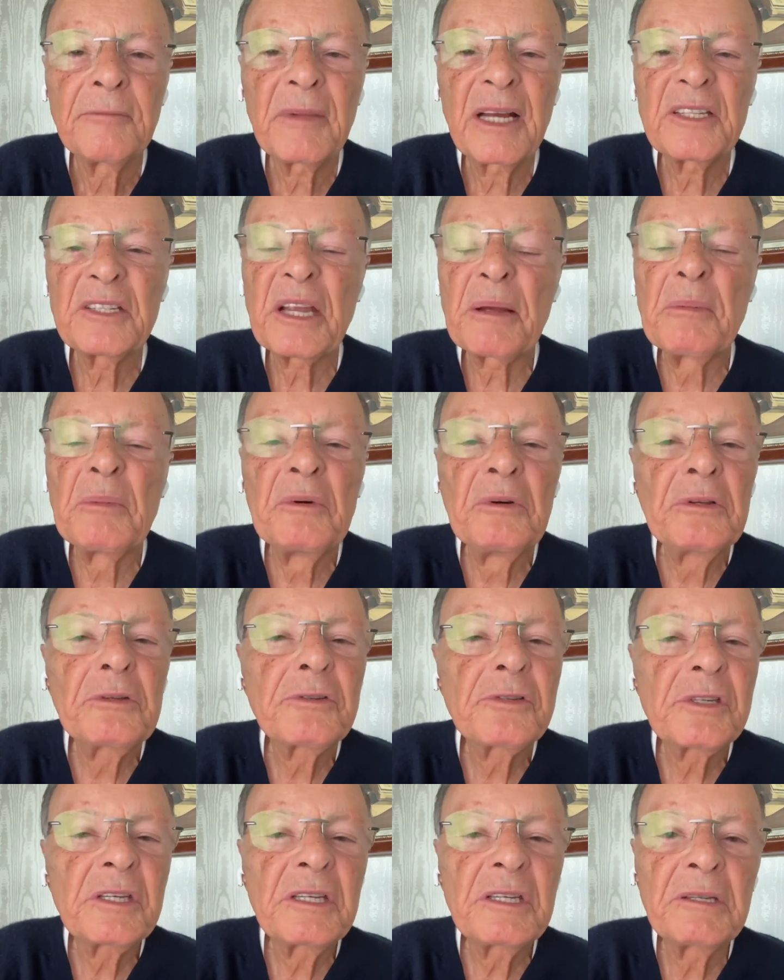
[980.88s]
But
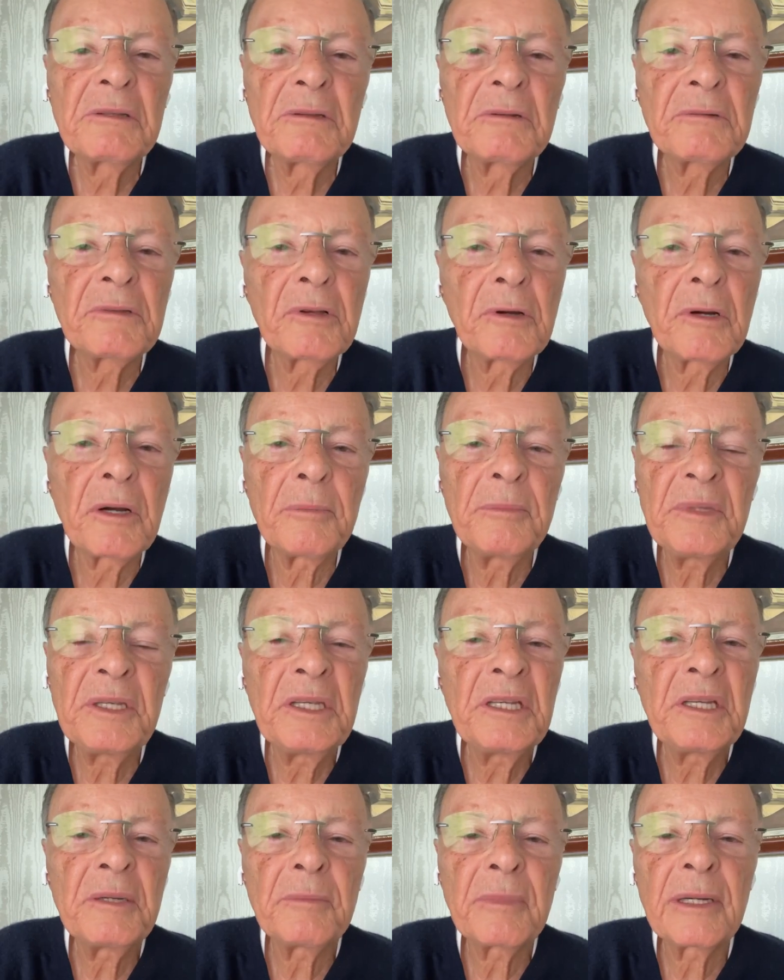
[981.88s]
many,
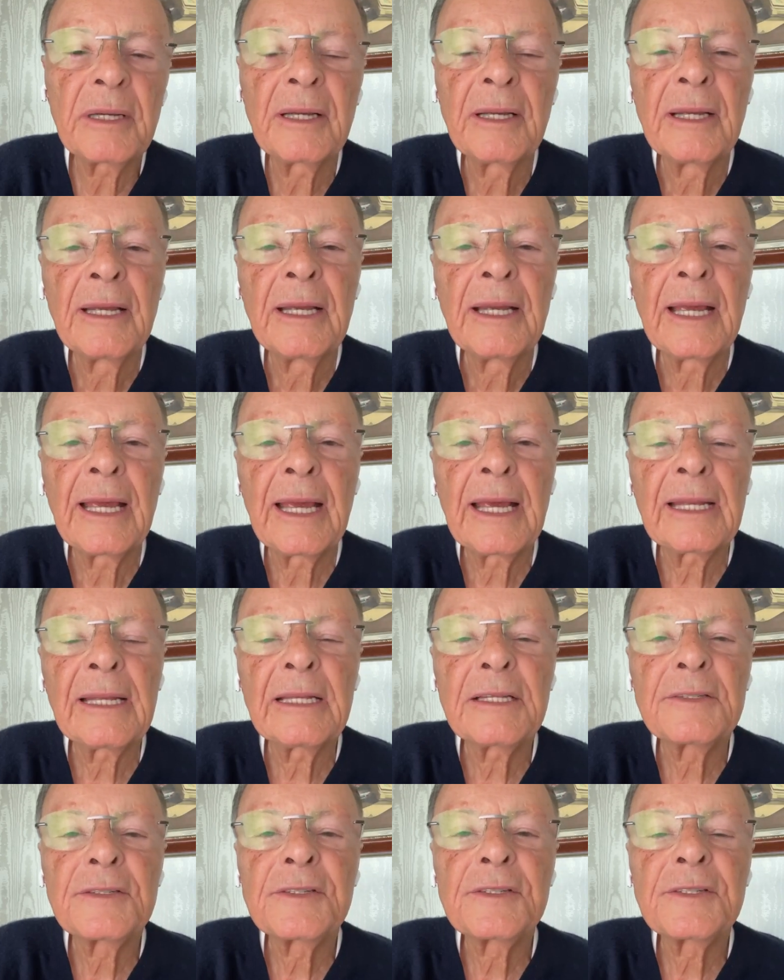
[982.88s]
they
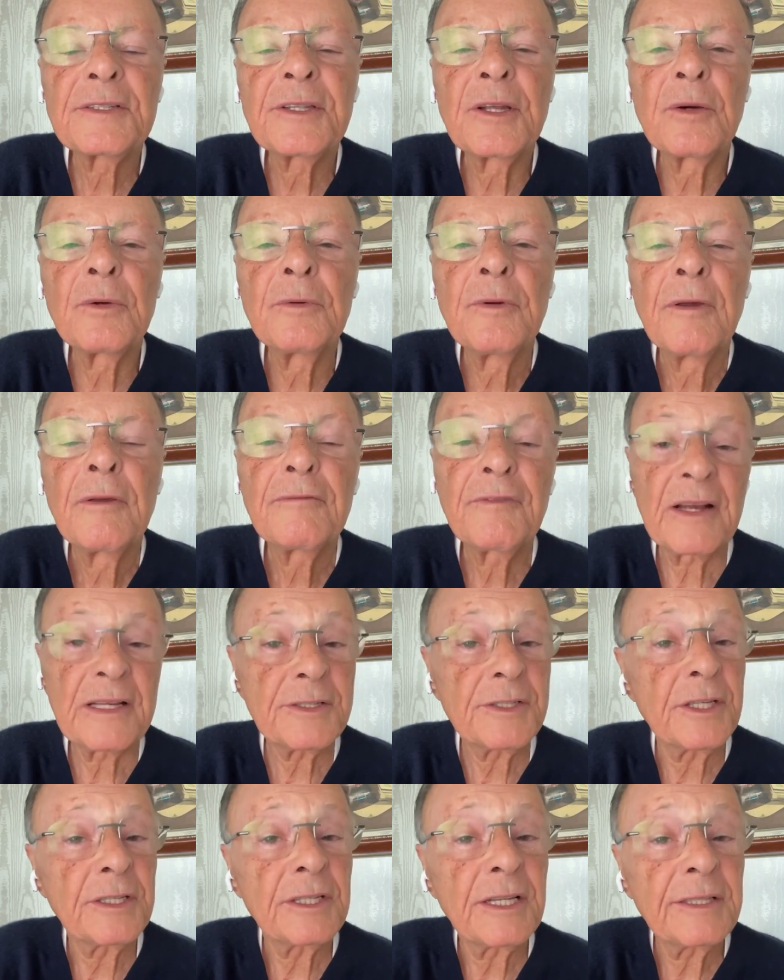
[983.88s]
don't give
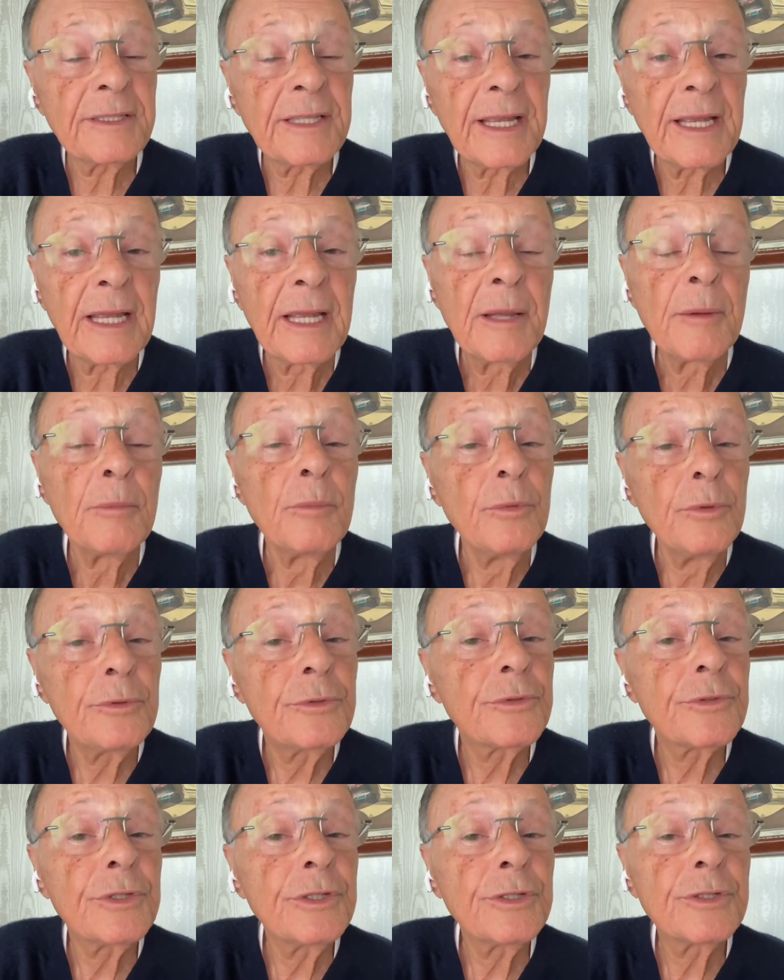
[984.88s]
attention to
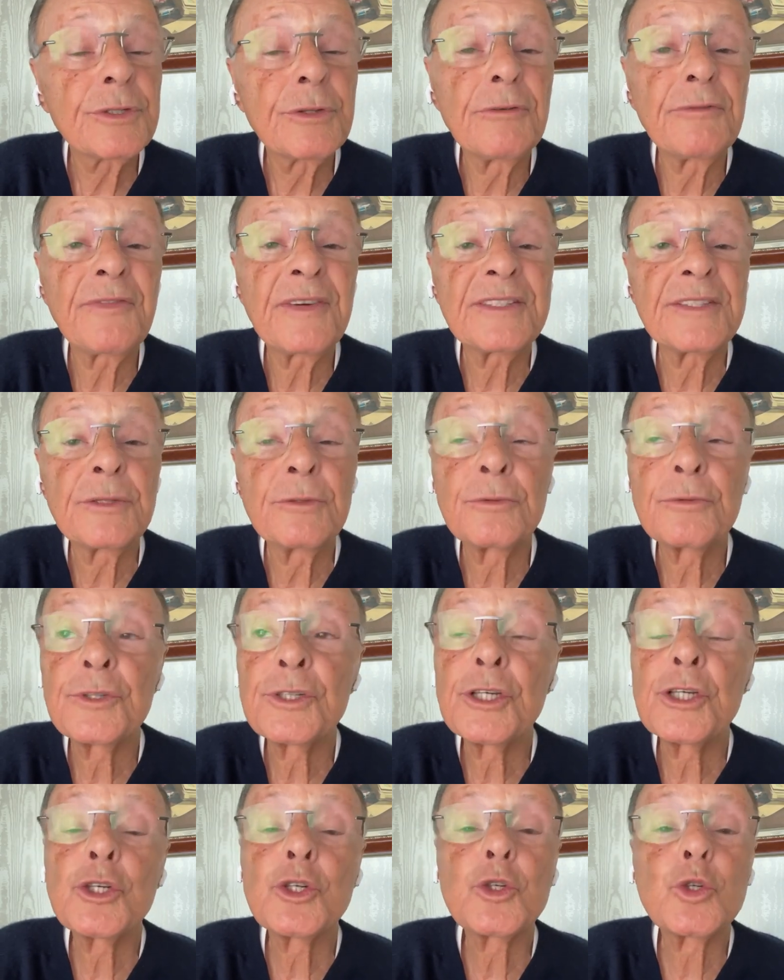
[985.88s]
that. Many who are
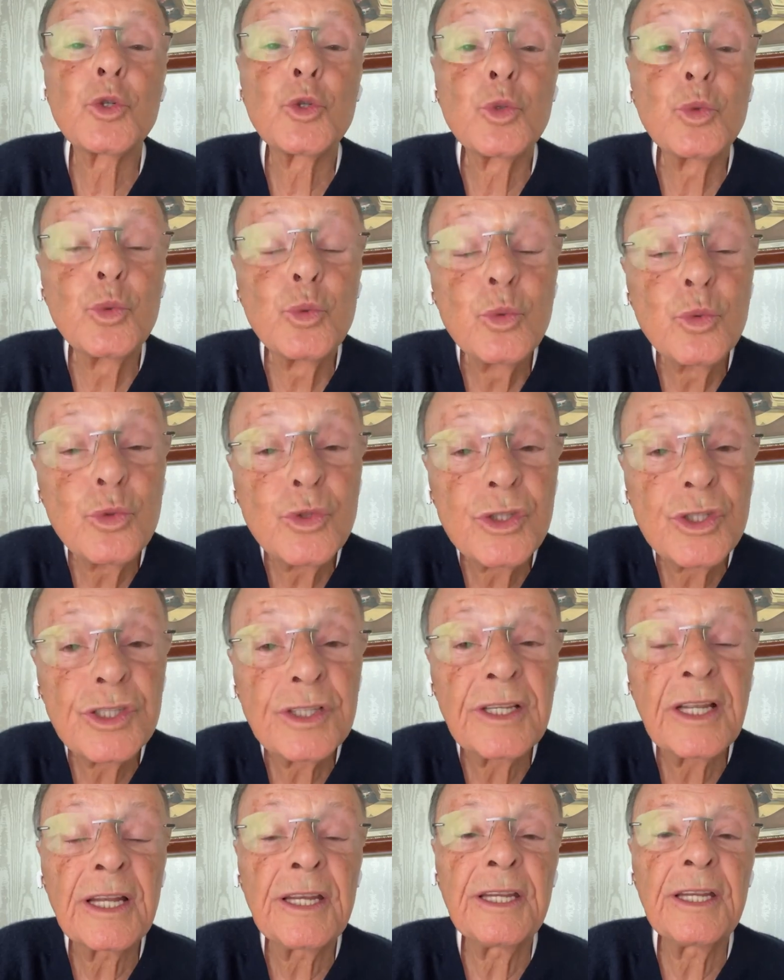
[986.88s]
doing the
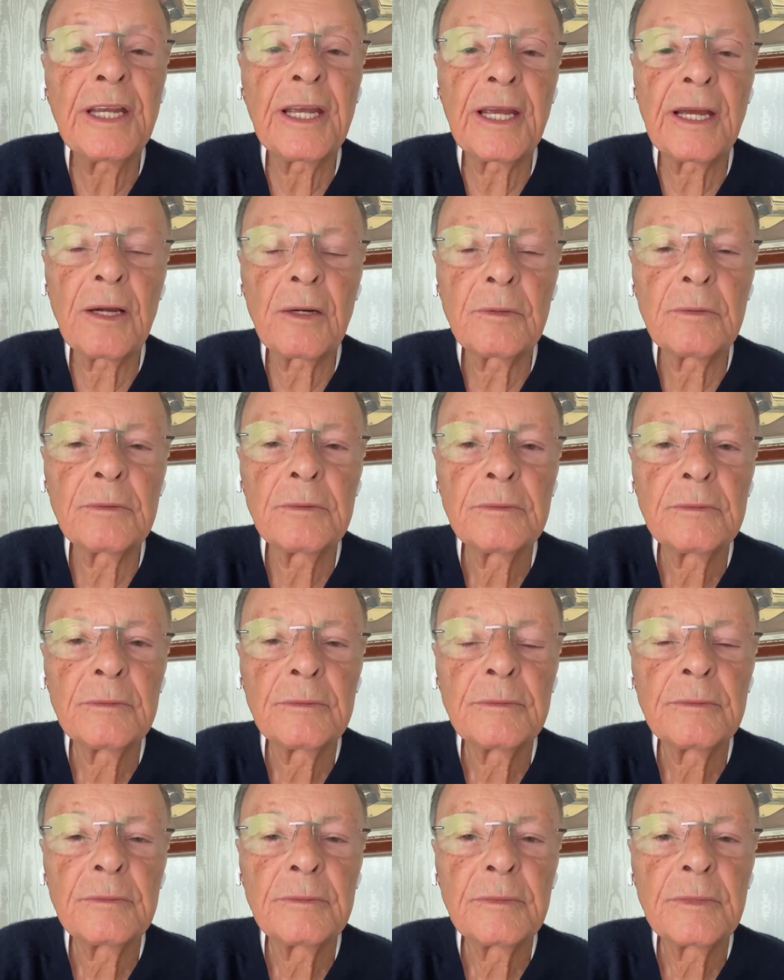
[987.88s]
fast of Daniel,
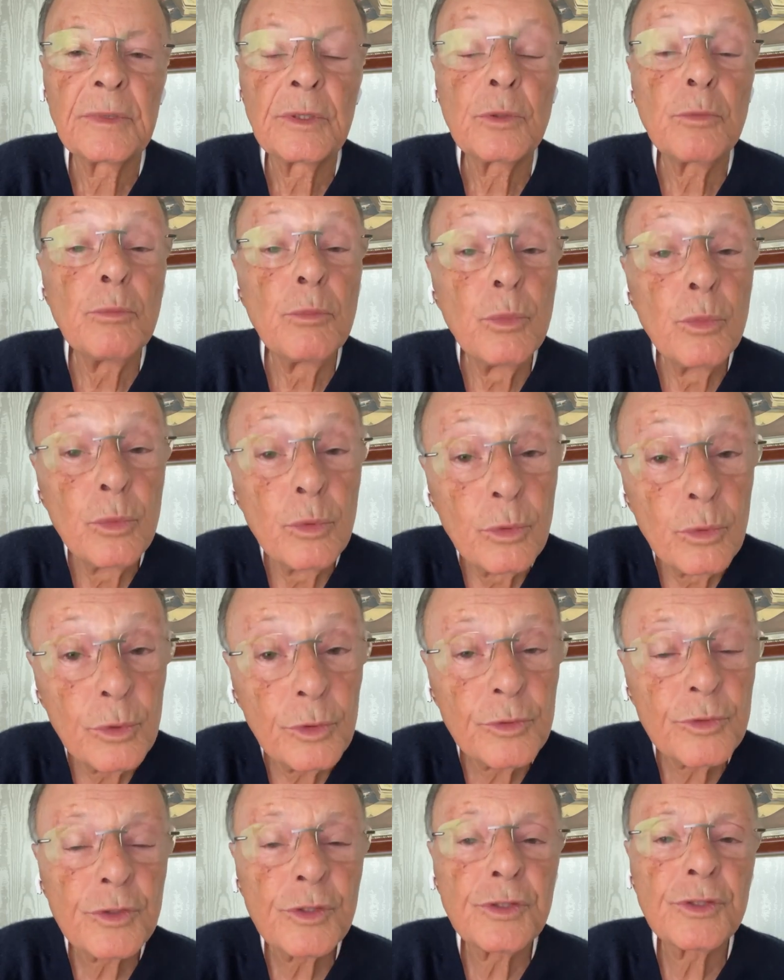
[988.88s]
many who are
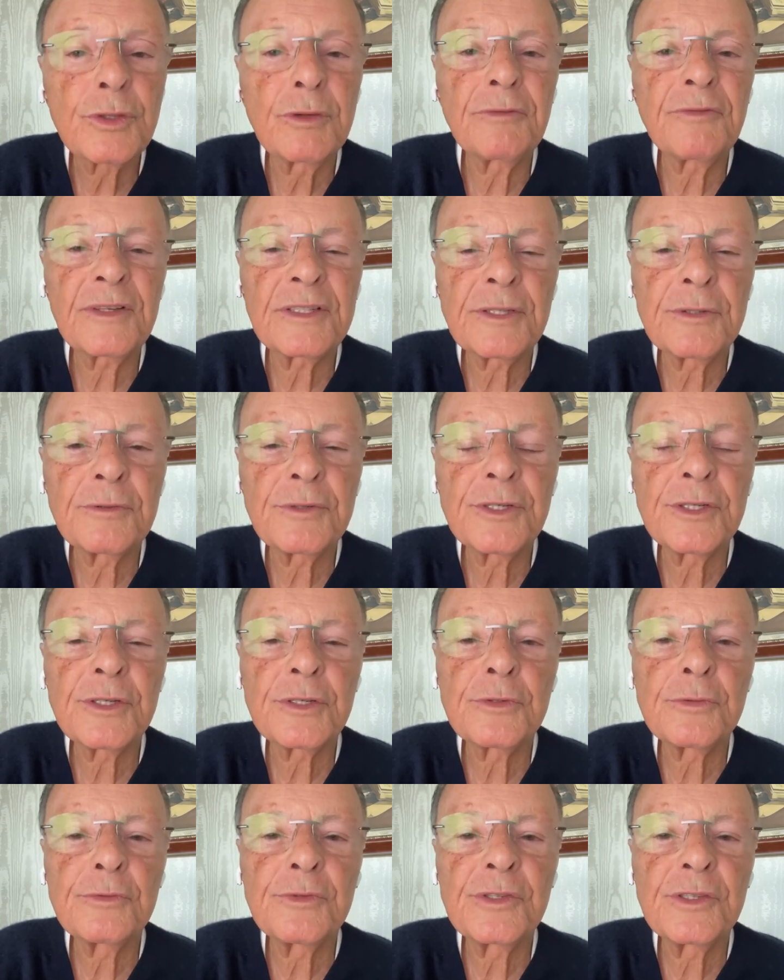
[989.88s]
doing the fast of
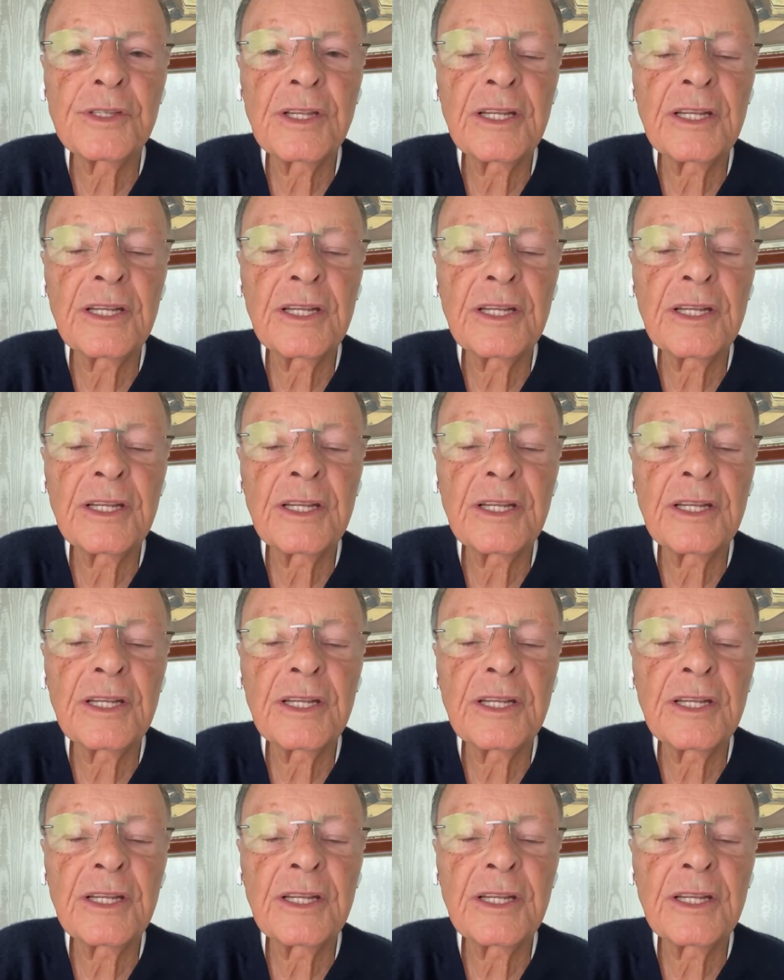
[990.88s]
Daniel,